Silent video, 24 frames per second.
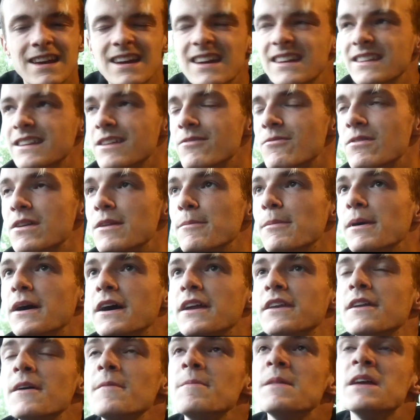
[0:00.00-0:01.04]
did really
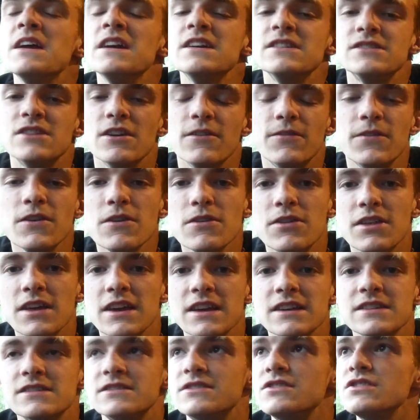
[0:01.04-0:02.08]
bad. So a few
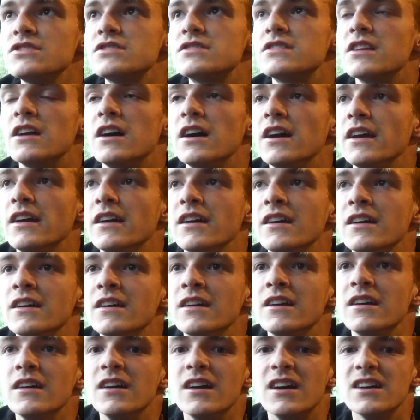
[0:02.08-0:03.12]
things, just like,
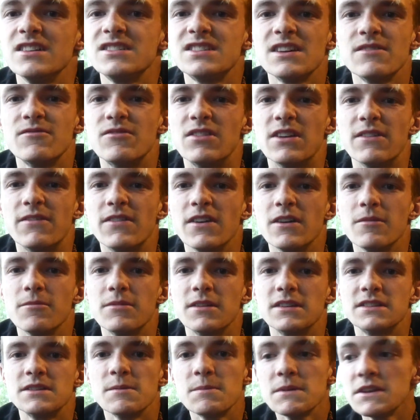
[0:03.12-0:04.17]
I just haven't really filmed
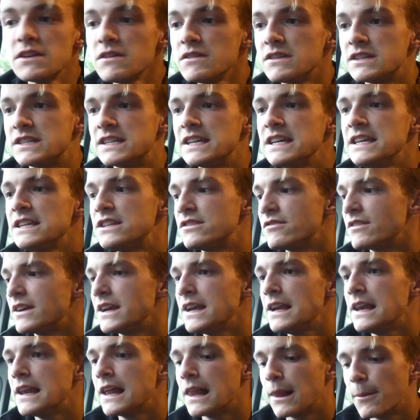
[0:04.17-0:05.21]
things. I've been doing
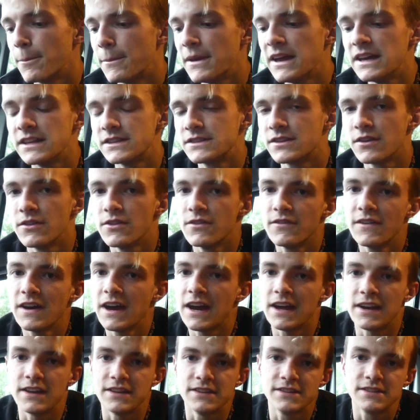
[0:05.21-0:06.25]
teetery little bits on the
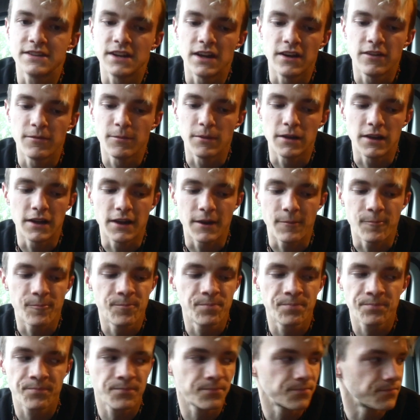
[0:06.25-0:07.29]
van and stuff, but like,
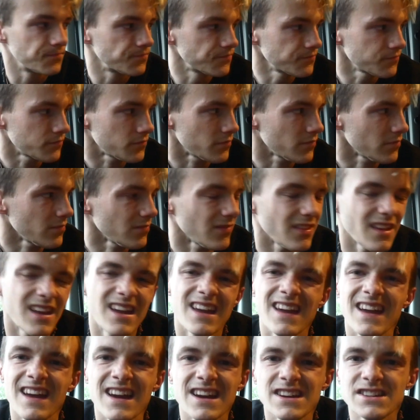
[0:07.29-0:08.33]

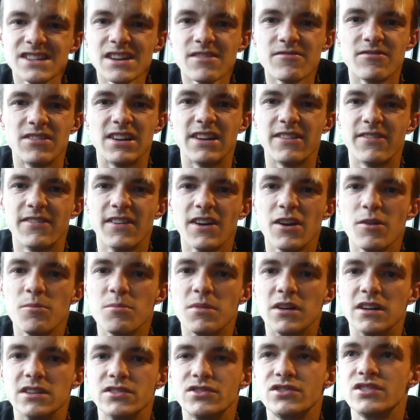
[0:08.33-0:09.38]
just haven't really filmed
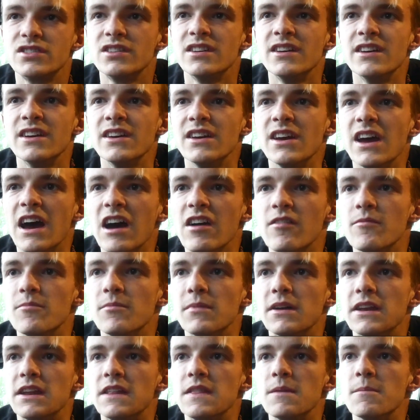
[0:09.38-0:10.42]
much. I haven't
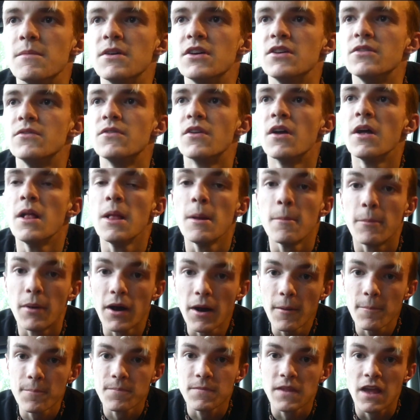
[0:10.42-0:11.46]
been in the mood,
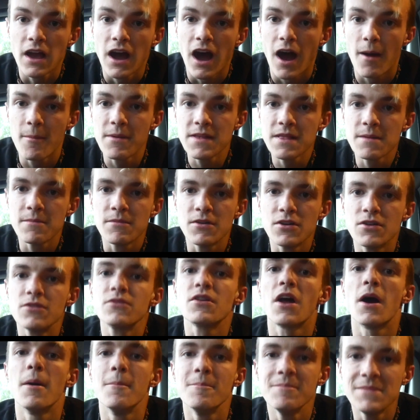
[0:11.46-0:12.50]
but I'm in the mood.
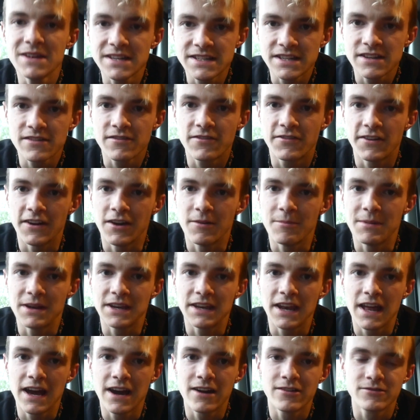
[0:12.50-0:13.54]
I'm missing filming
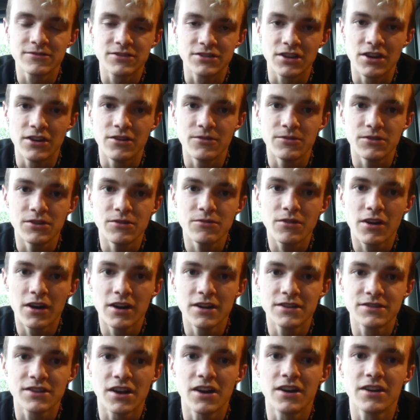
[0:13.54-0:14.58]
now, so you
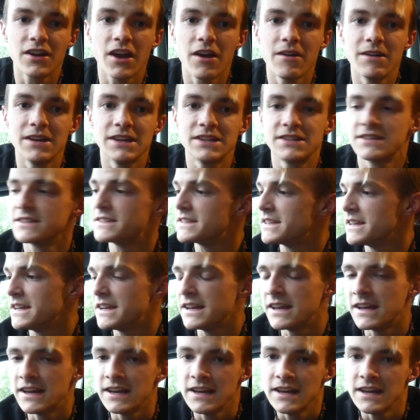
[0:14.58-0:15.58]
guys are going to see